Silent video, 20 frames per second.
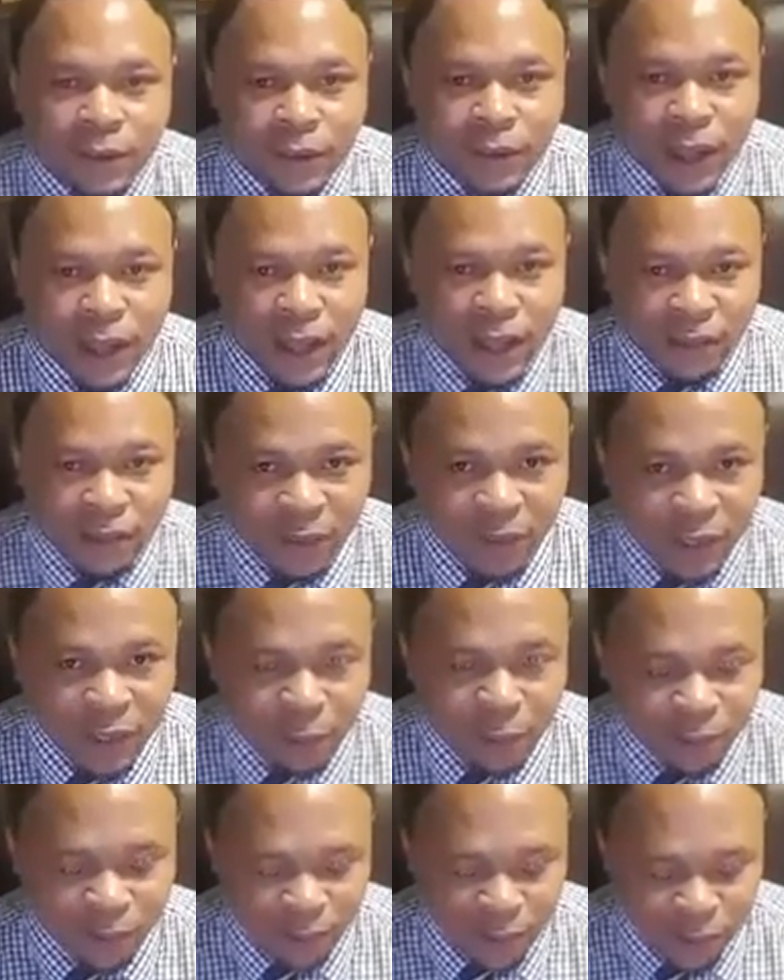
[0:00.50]
Hey
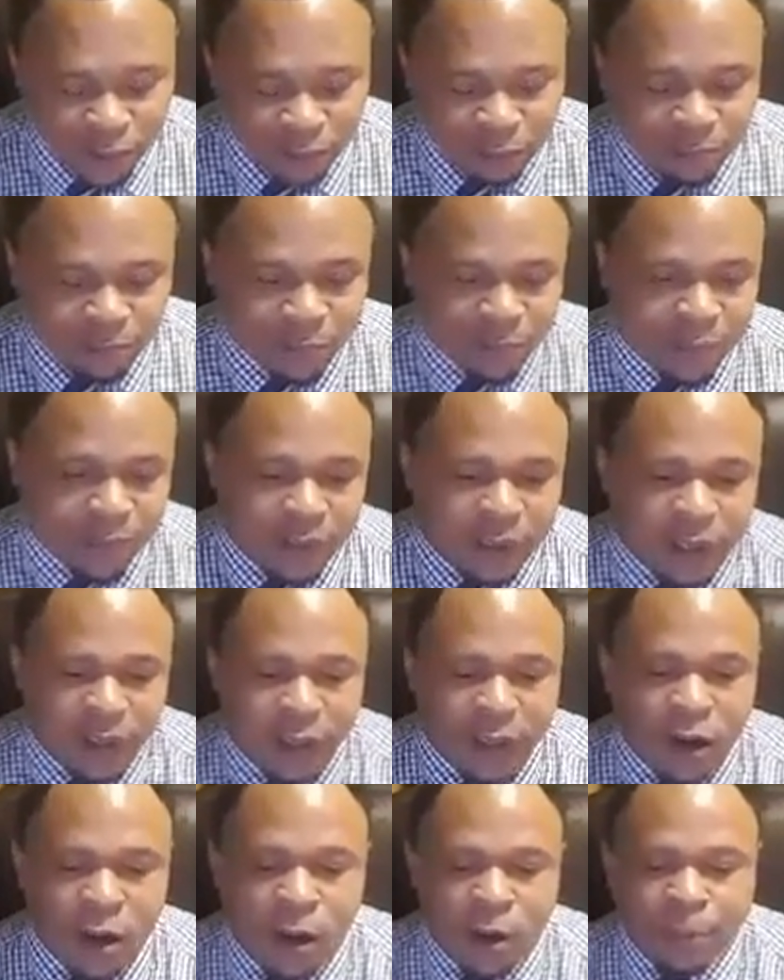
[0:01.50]
Facebook,
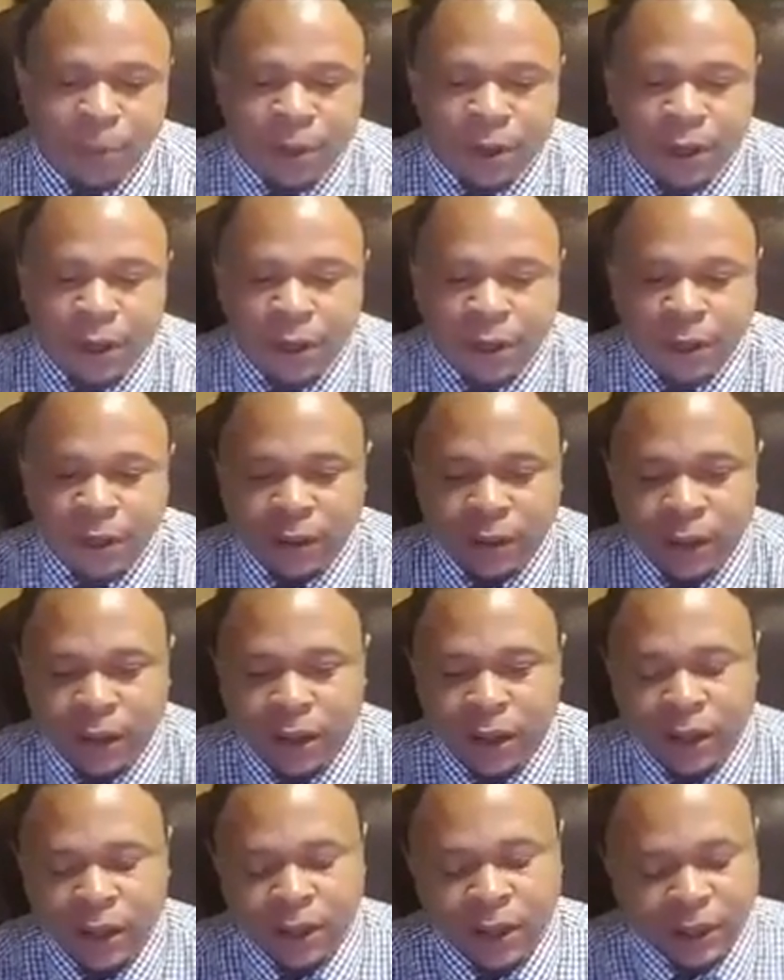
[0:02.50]
Derrick Harper here,
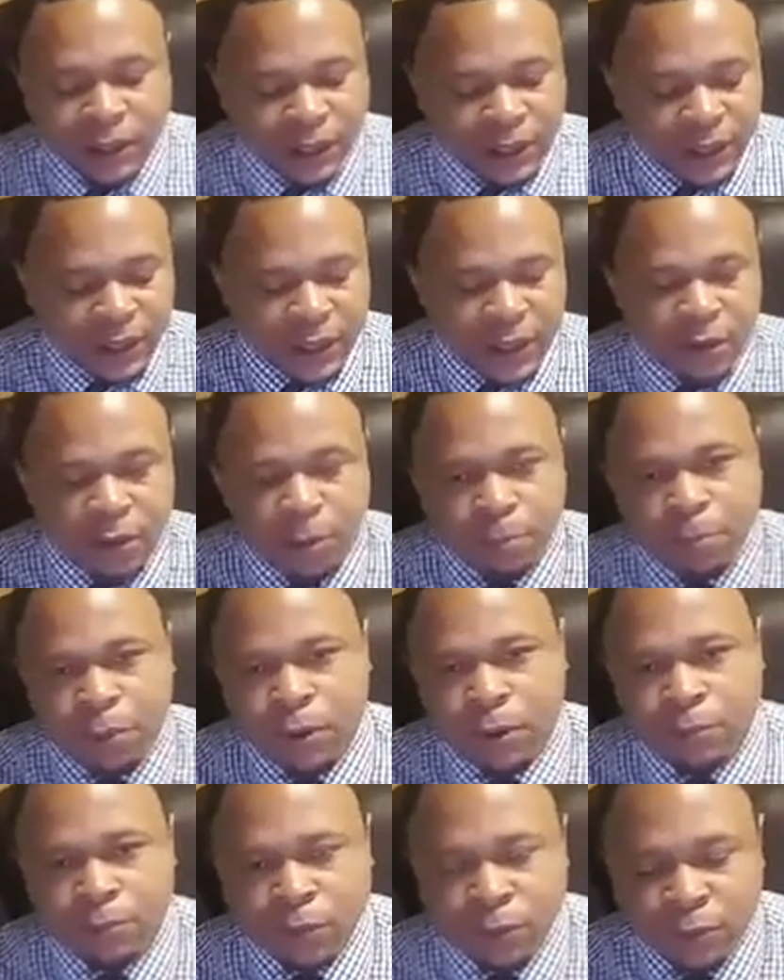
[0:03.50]
CEO
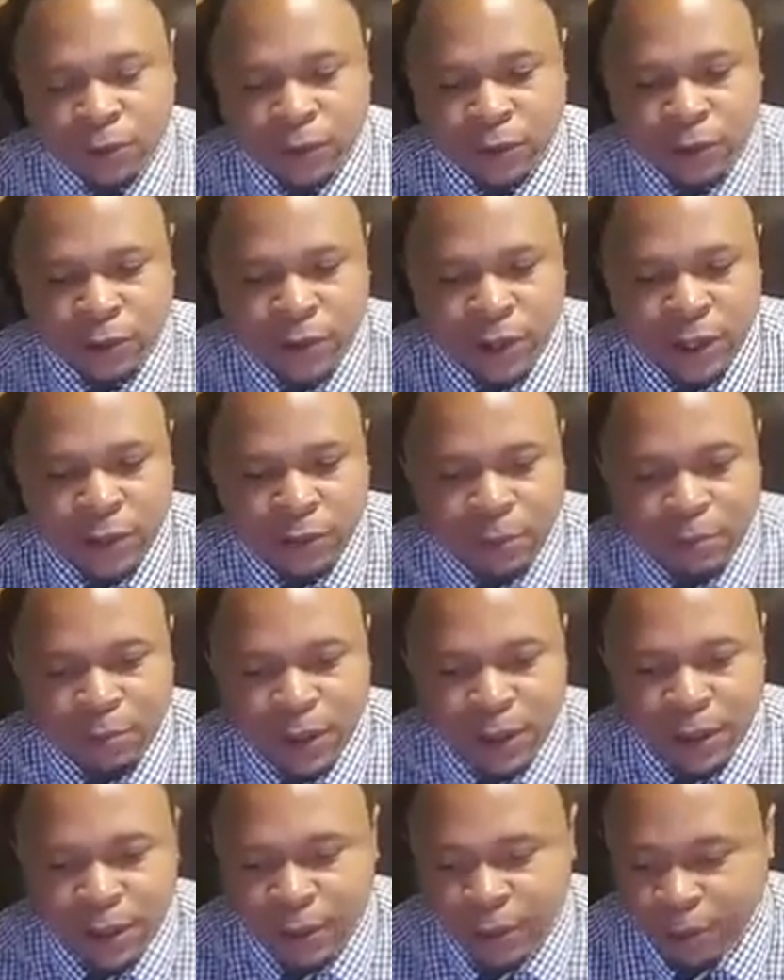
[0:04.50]
Point Boosters Credit
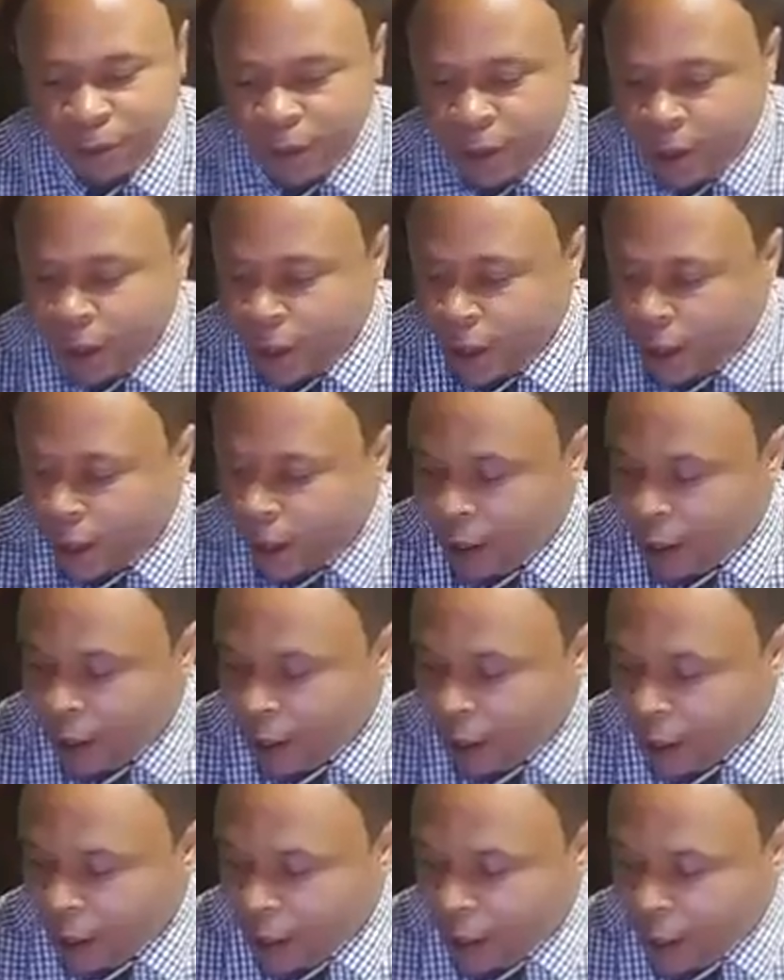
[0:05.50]
Repair.
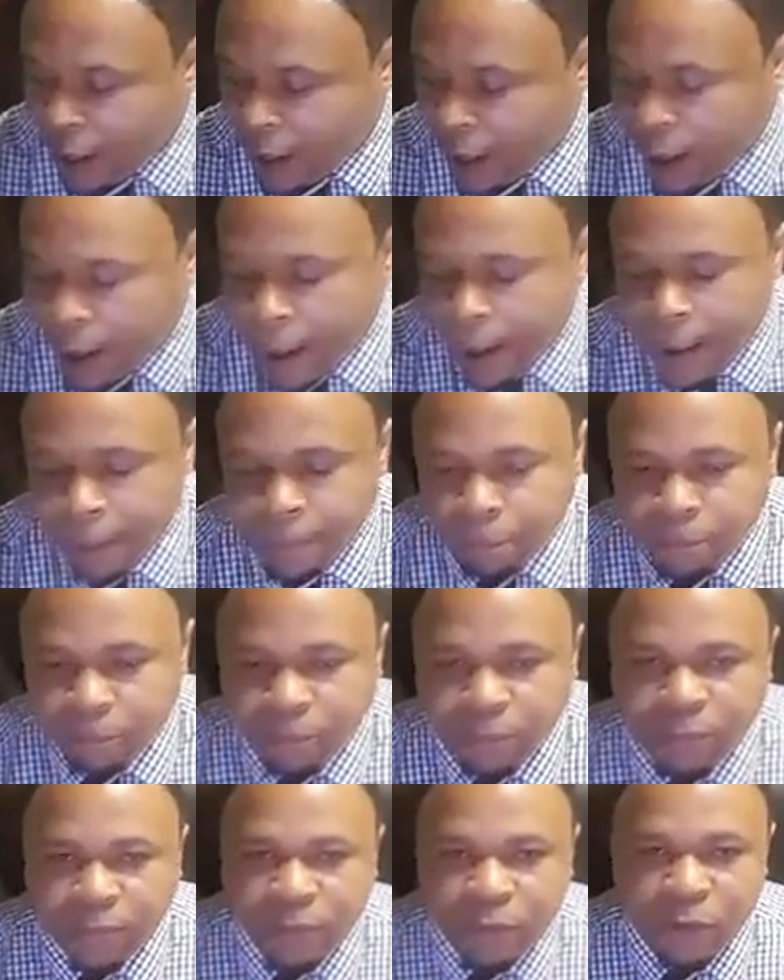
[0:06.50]

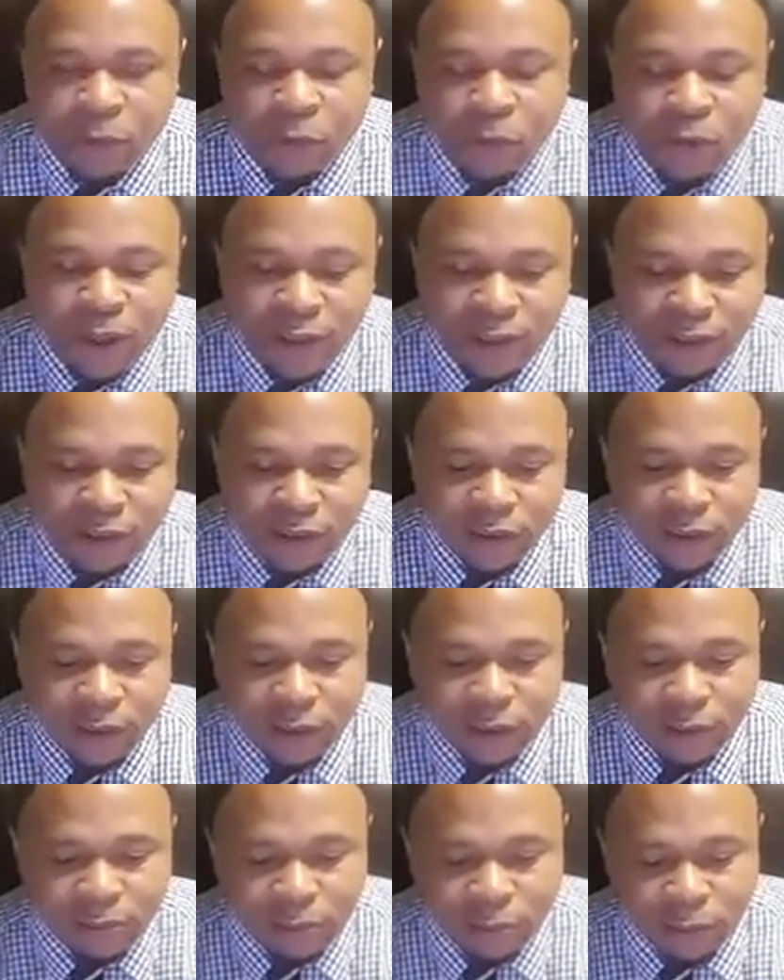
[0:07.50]
Wanted
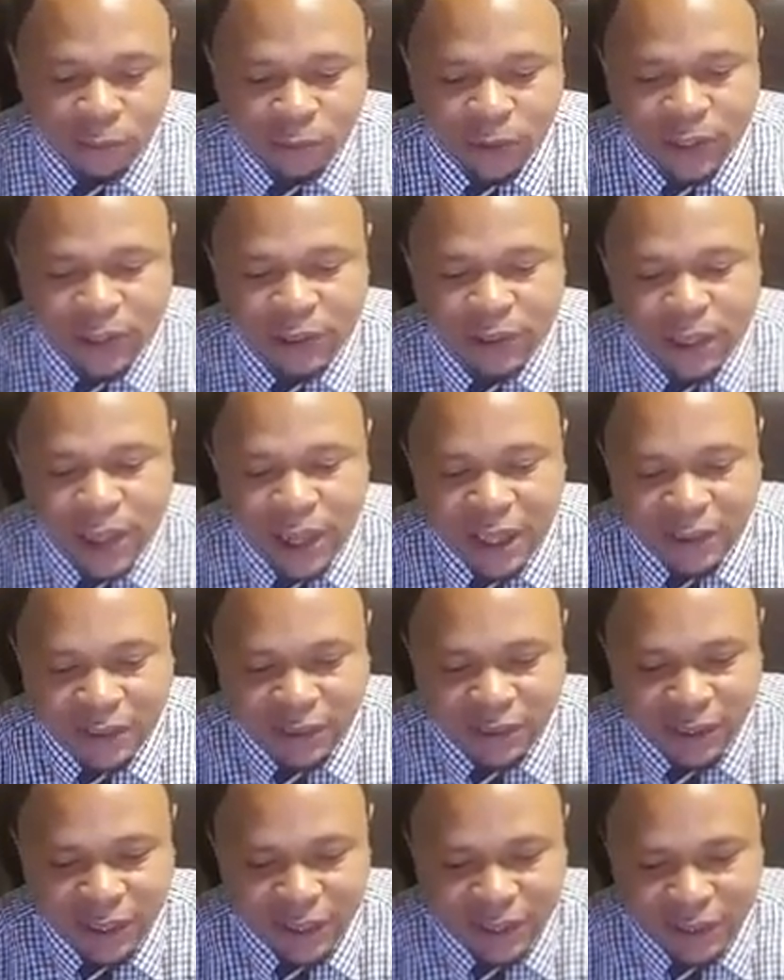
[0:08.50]
to reach you guys
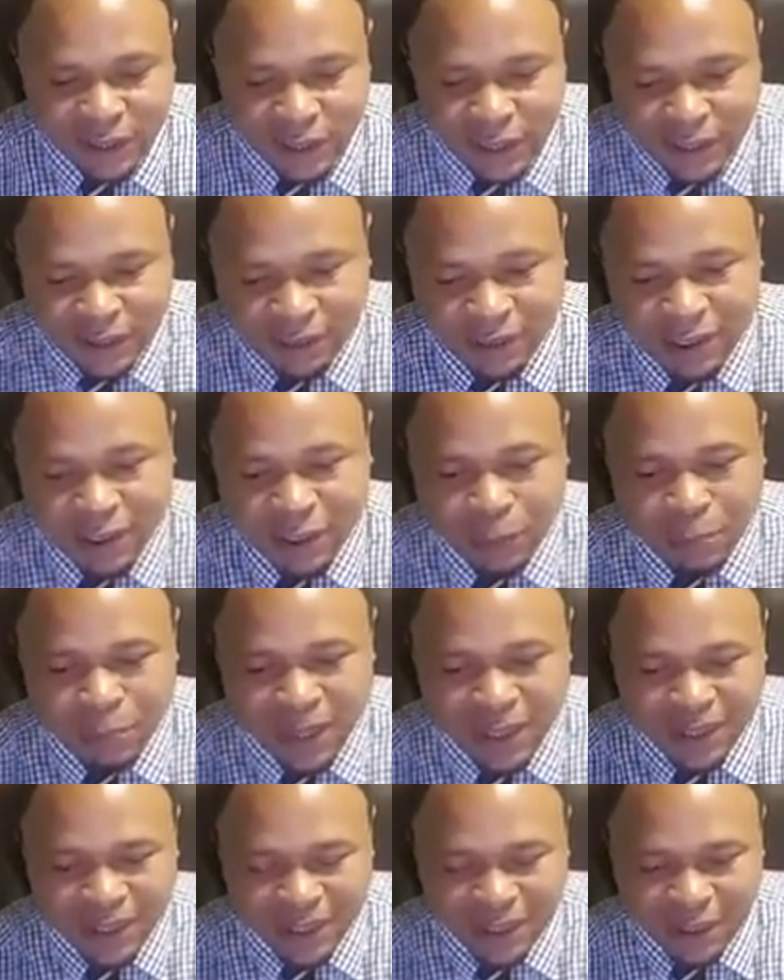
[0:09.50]
today to kind of touch
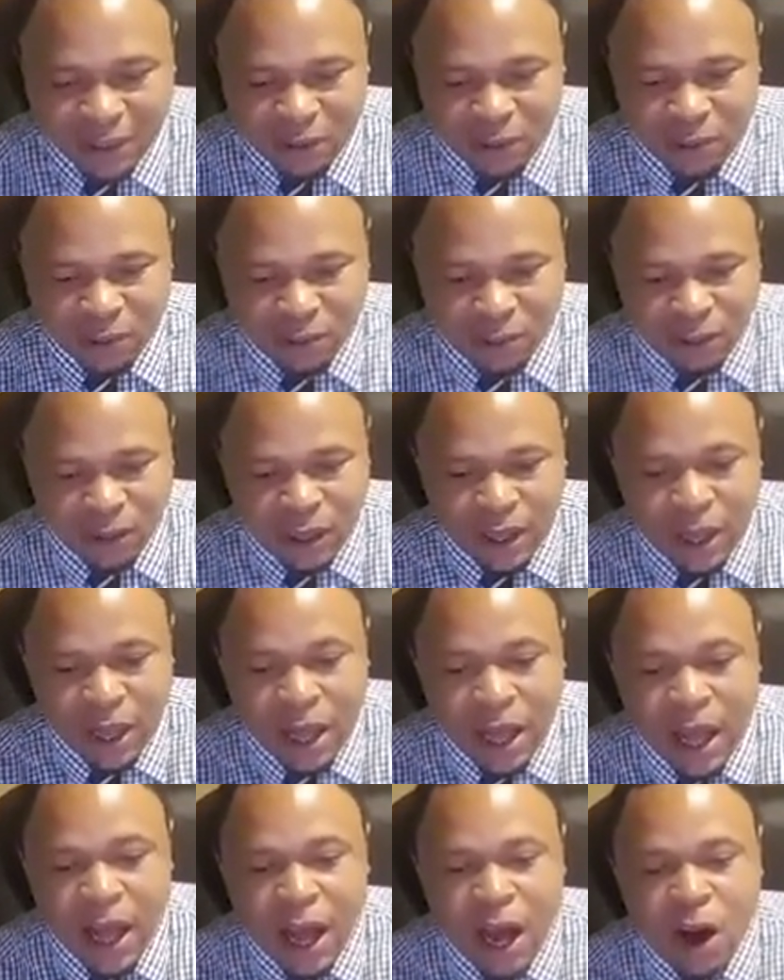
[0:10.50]
bases on
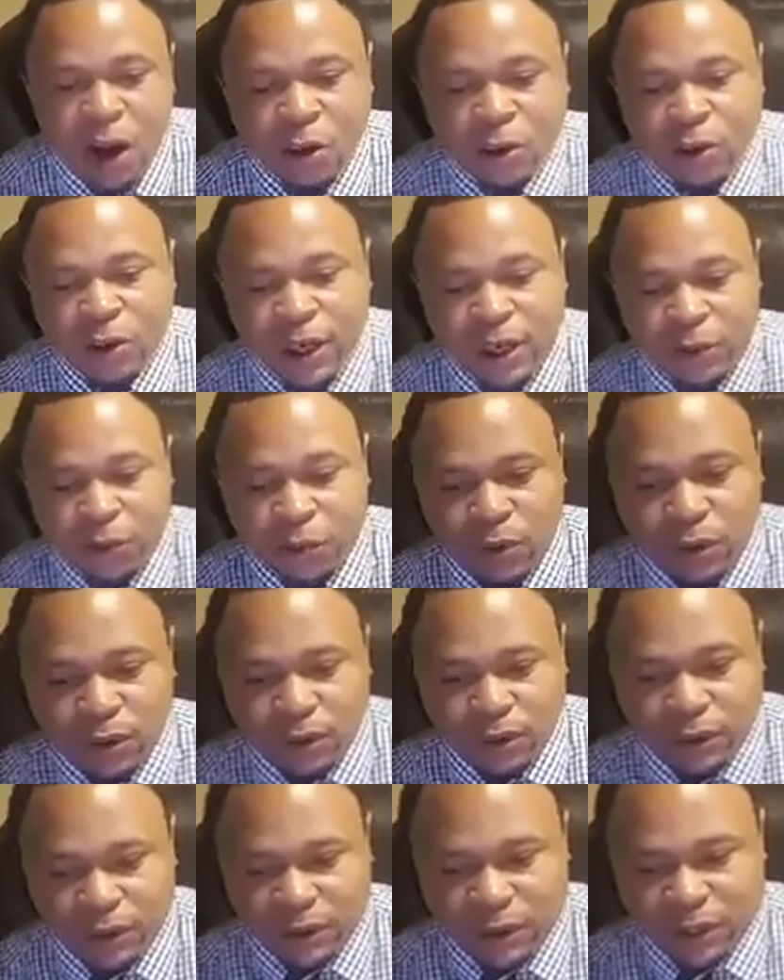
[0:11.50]
how credit works.